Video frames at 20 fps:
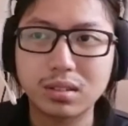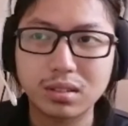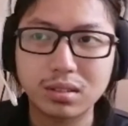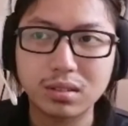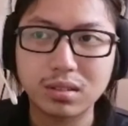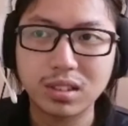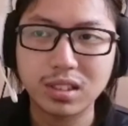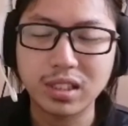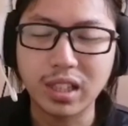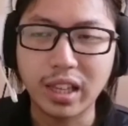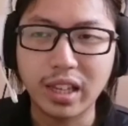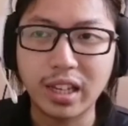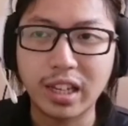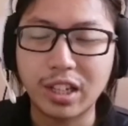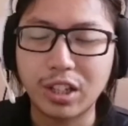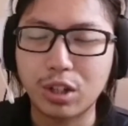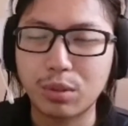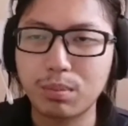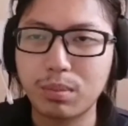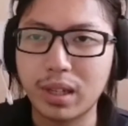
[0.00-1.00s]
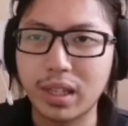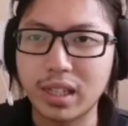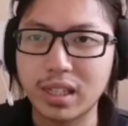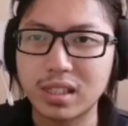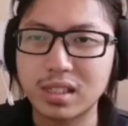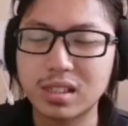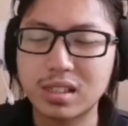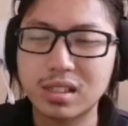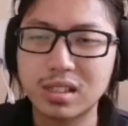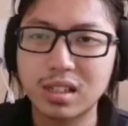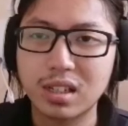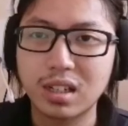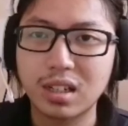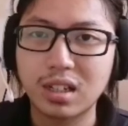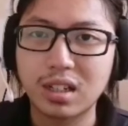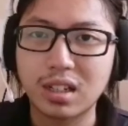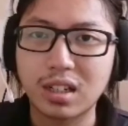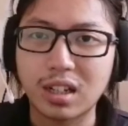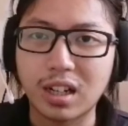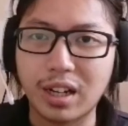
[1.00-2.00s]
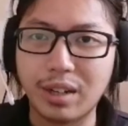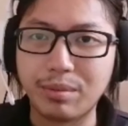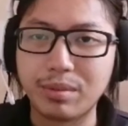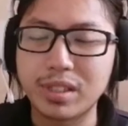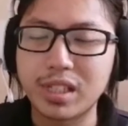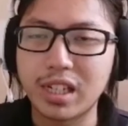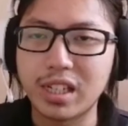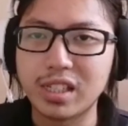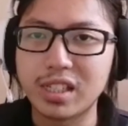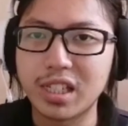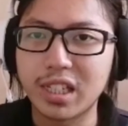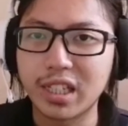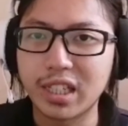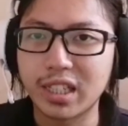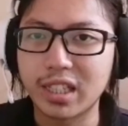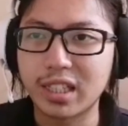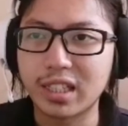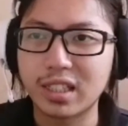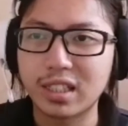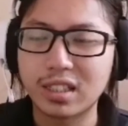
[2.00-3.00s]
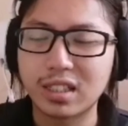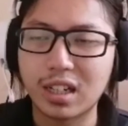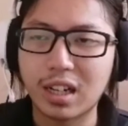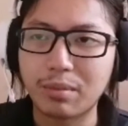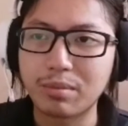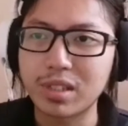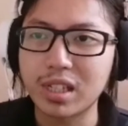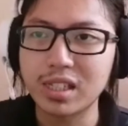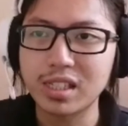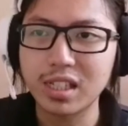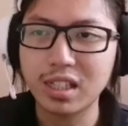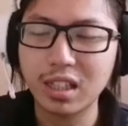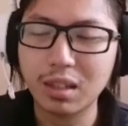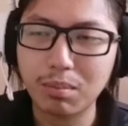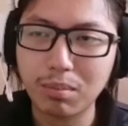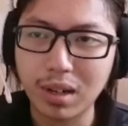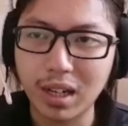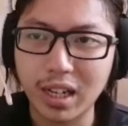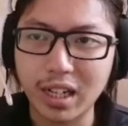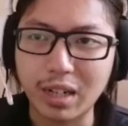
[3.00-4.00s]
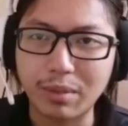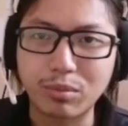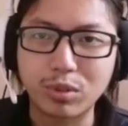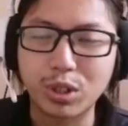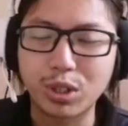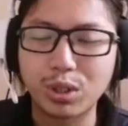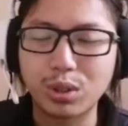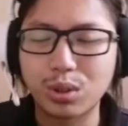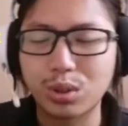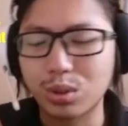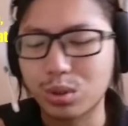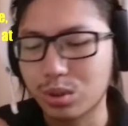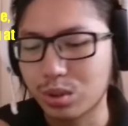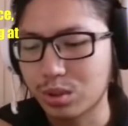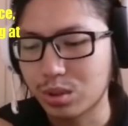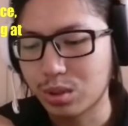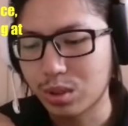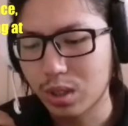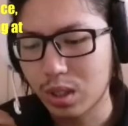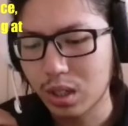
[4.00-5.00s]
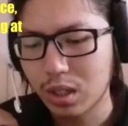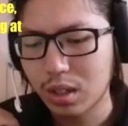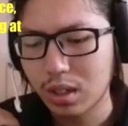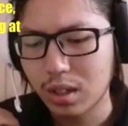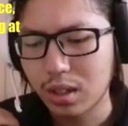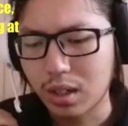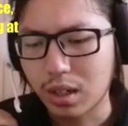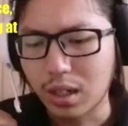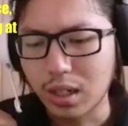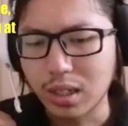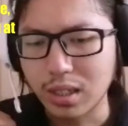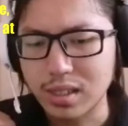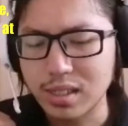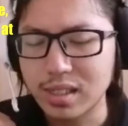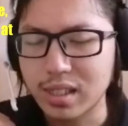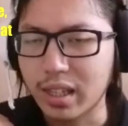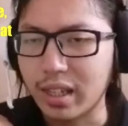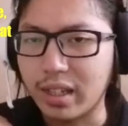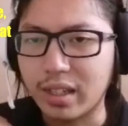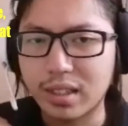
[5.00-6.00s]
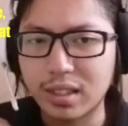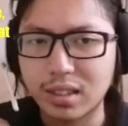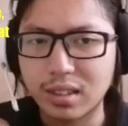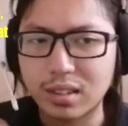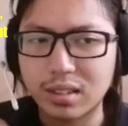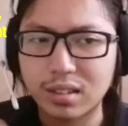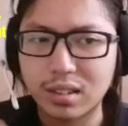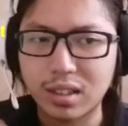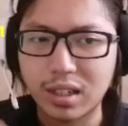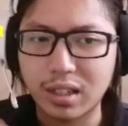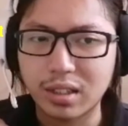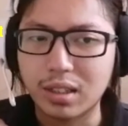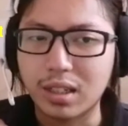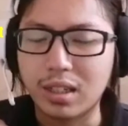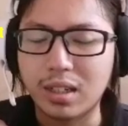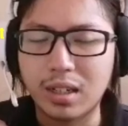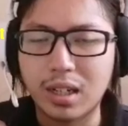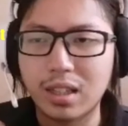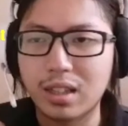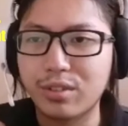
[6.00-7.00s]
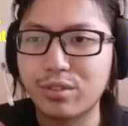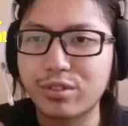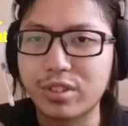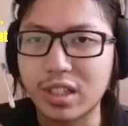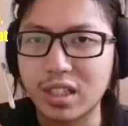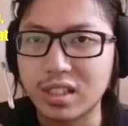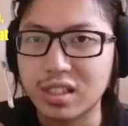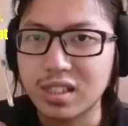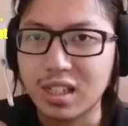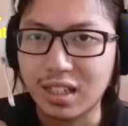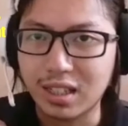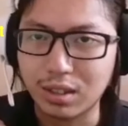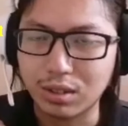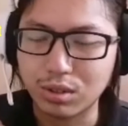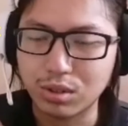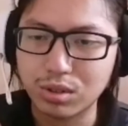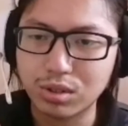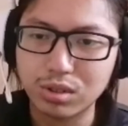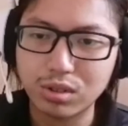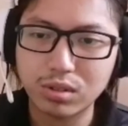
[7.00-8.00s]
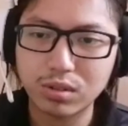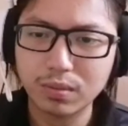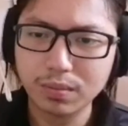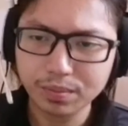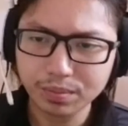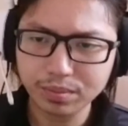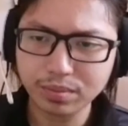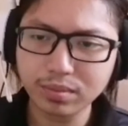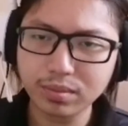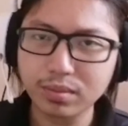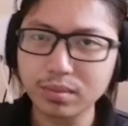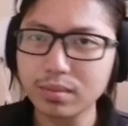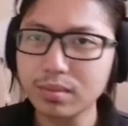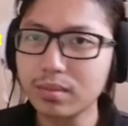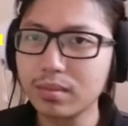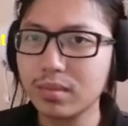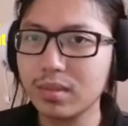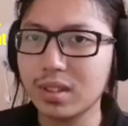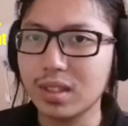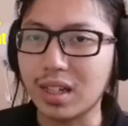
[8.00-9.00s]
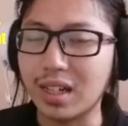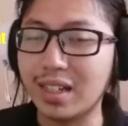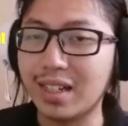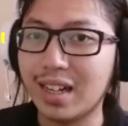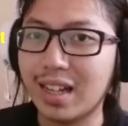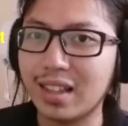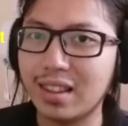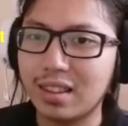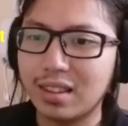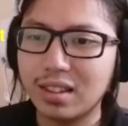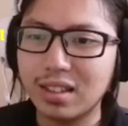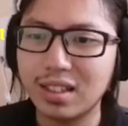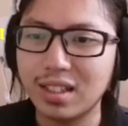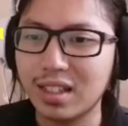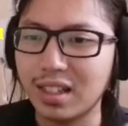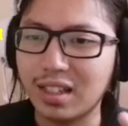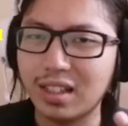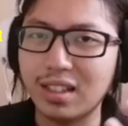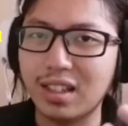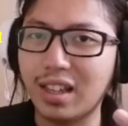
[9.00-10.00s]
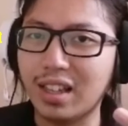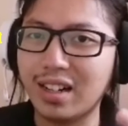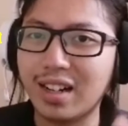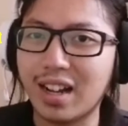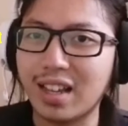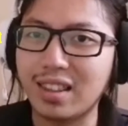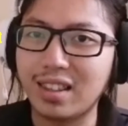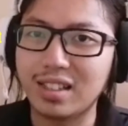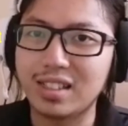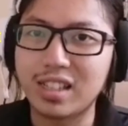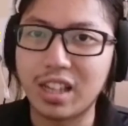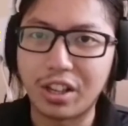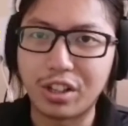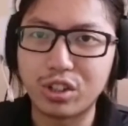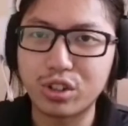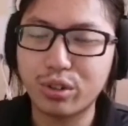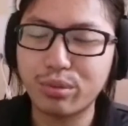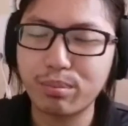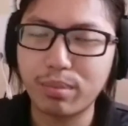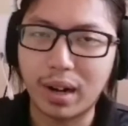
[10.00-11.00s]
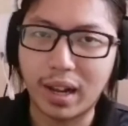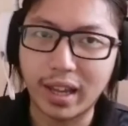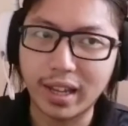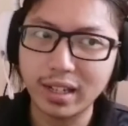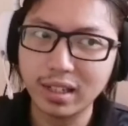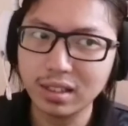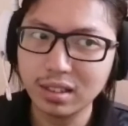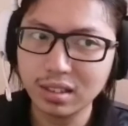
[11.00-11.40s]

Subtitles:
staying at your place. I'm changing it. I'm changing the plan. I'm going to stay at another friend's house. Another change of plan.